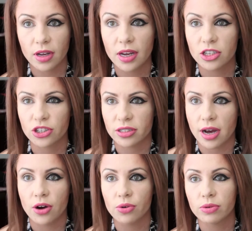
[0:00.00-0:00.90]
It turns
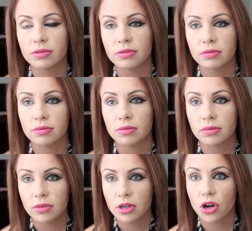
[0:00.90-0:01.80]
out
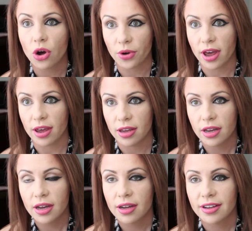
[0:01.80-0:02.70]
okay,
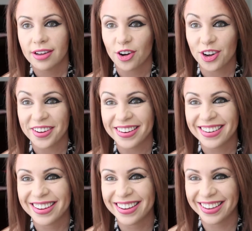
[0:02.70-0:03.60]
or good.
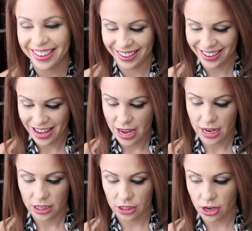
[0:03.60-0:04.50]

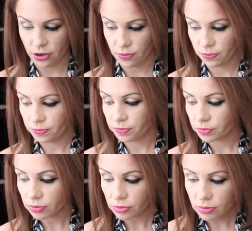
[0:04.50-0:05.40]
So
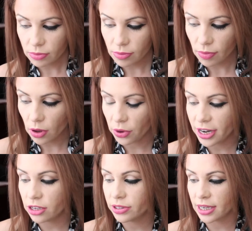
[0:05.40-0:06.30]
what I
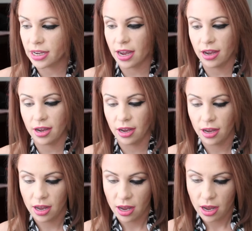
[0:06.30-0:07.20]
do is I take
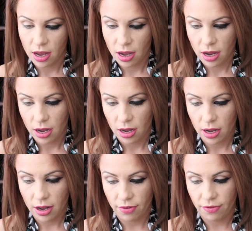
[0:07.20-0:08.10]

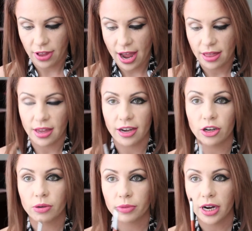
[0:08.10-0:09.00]
a flat
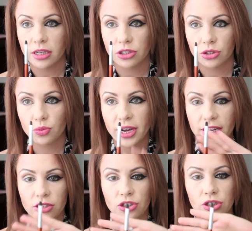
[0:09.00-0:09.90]
liner brush,
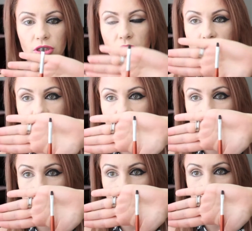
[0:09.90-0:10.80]
which is
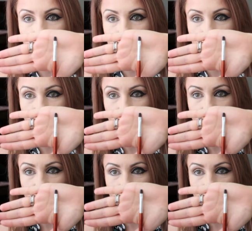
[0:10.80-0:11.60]
really, really flat.